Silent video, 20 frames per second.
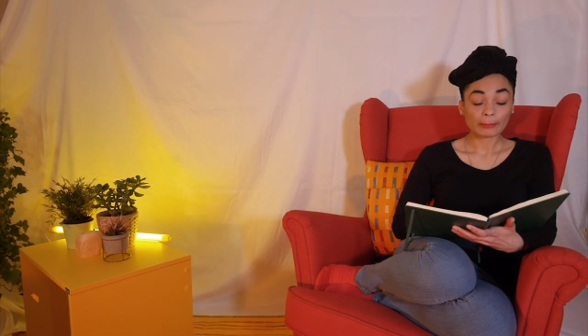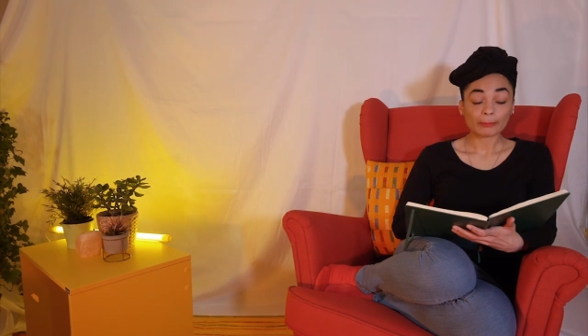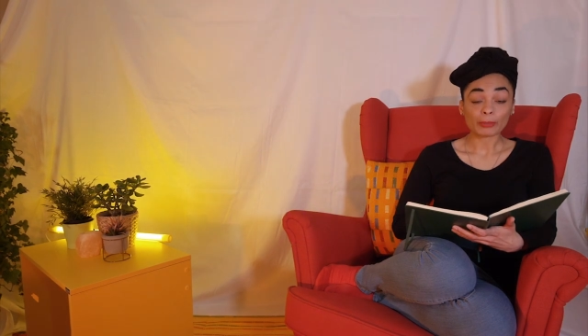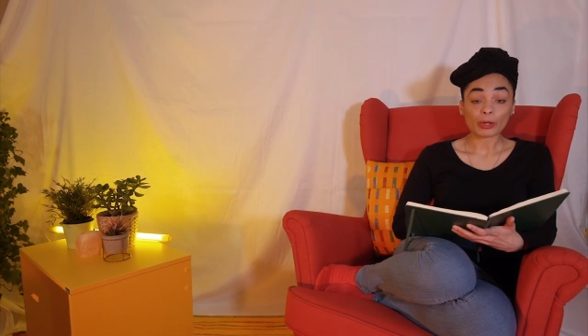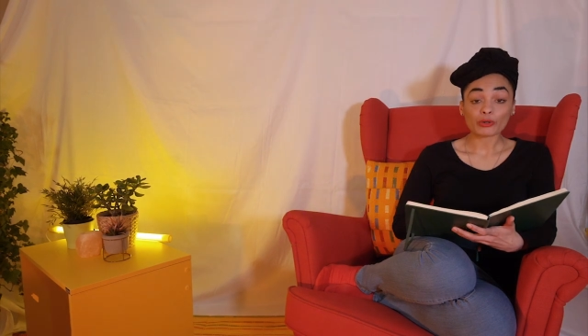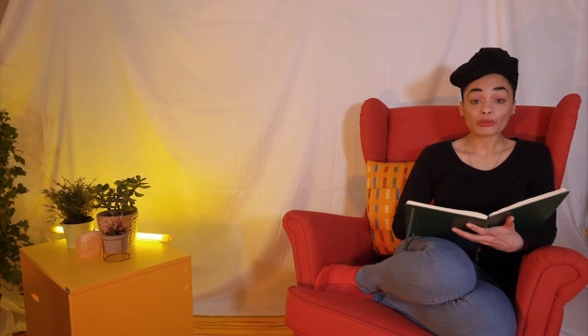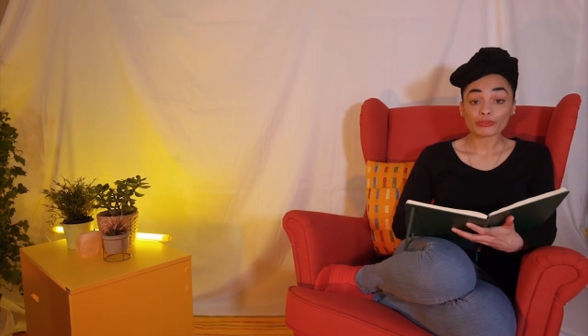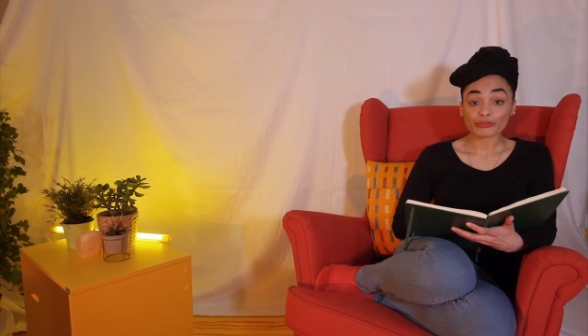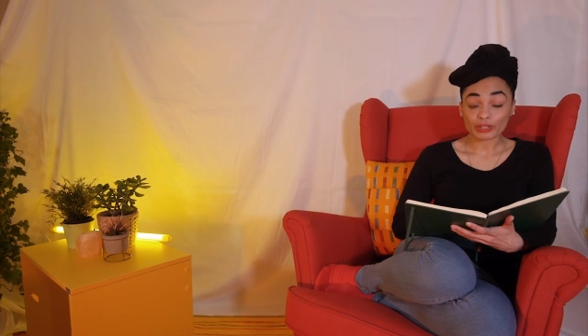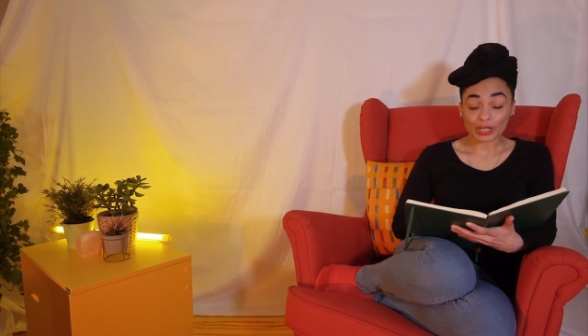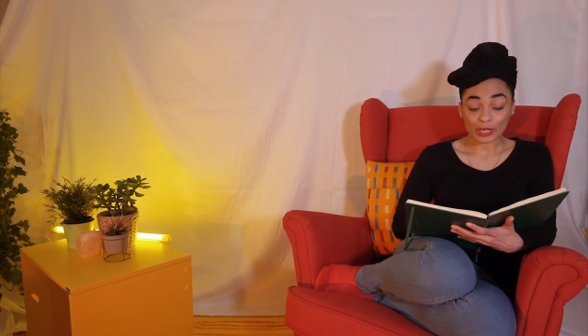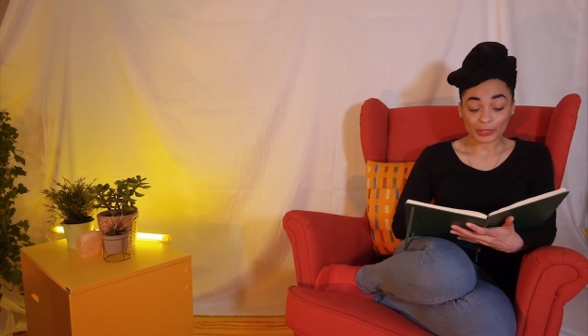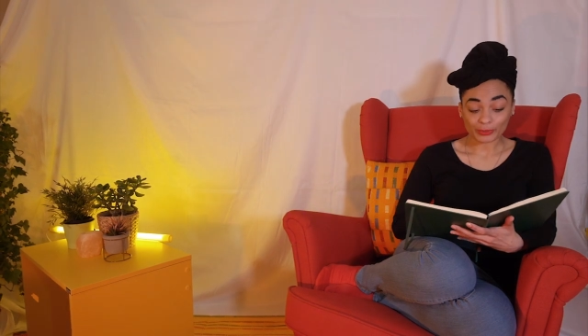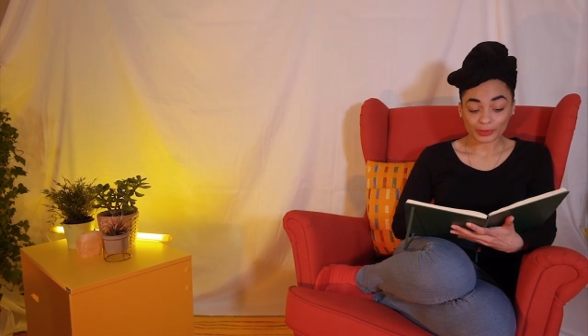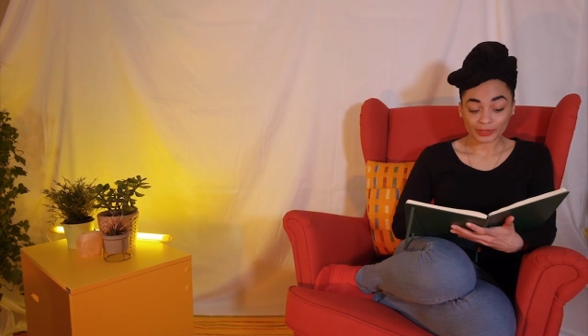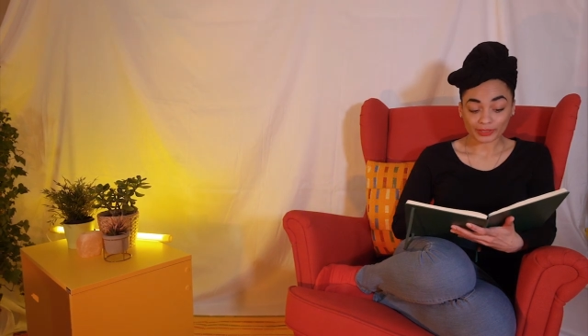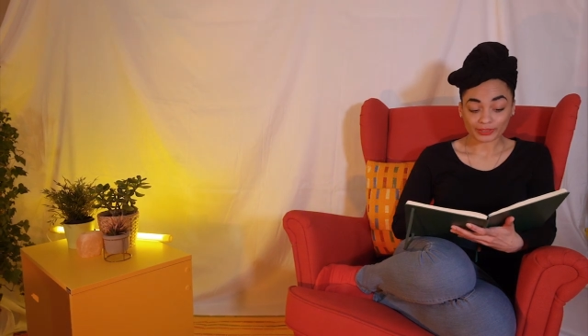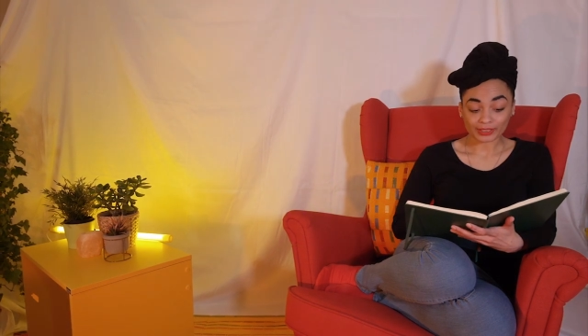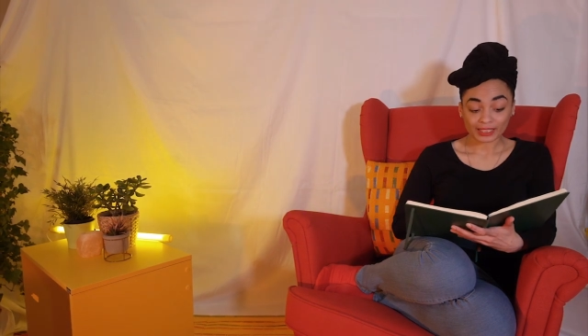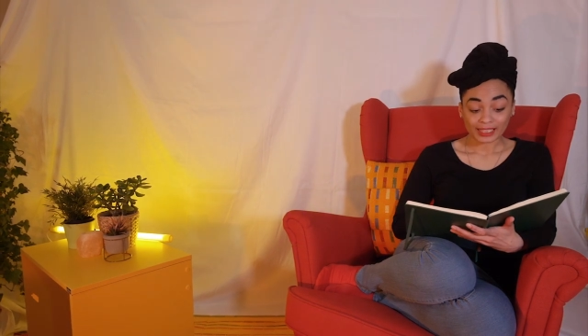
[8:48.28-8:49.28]
both
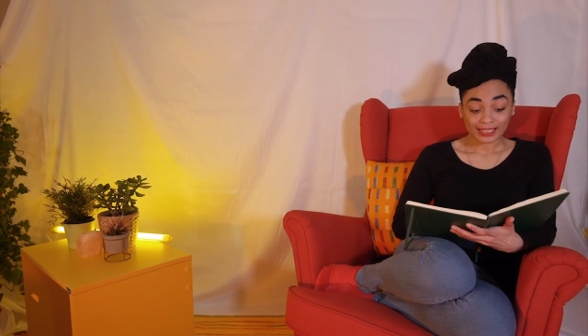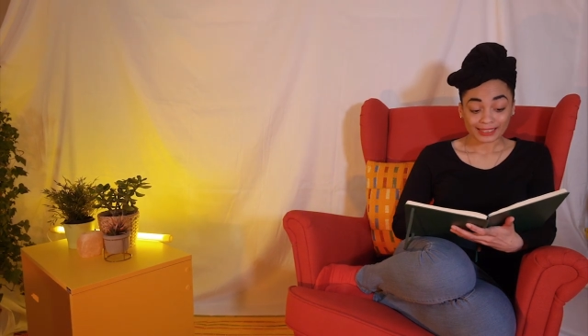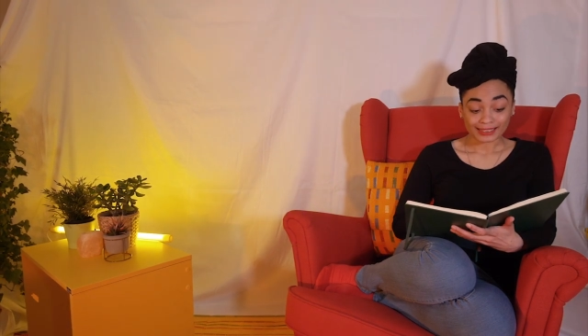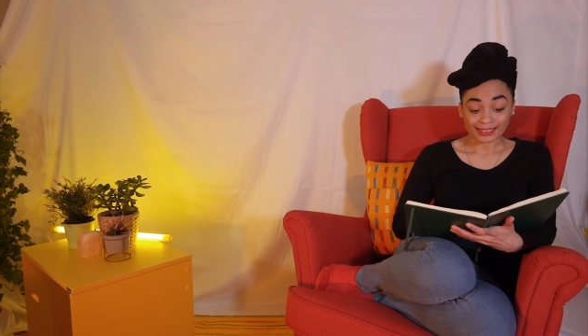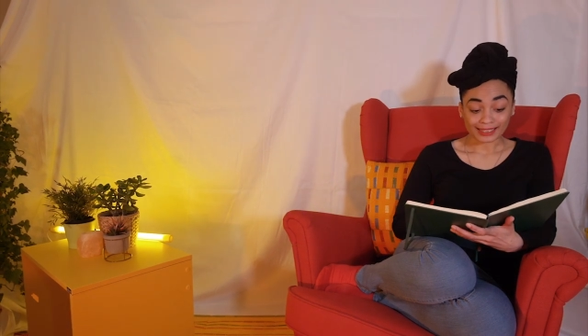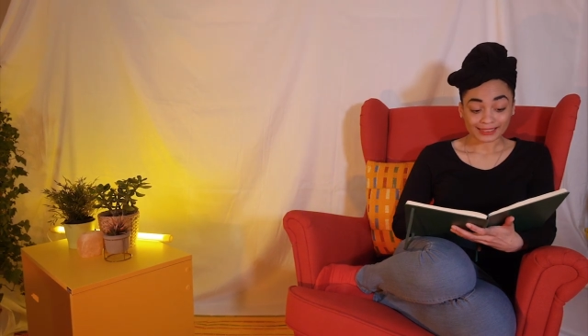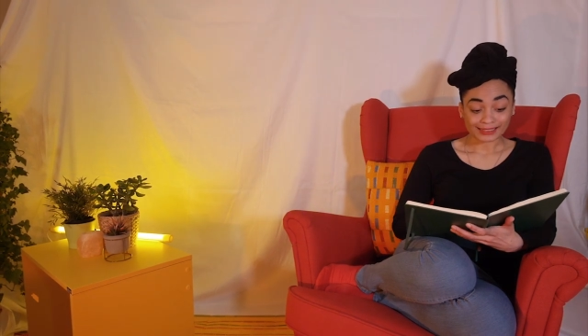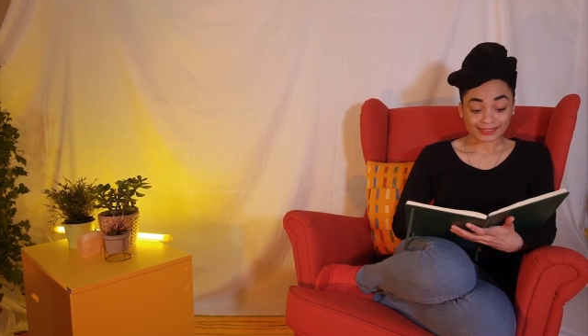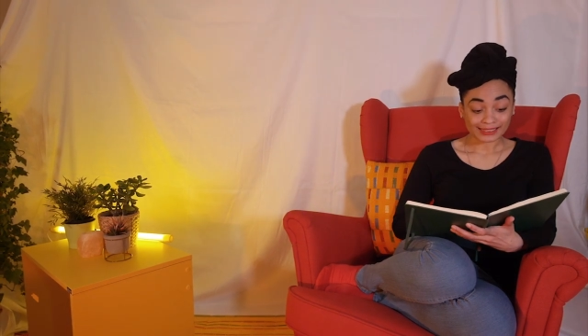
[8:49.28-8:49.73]
knowing that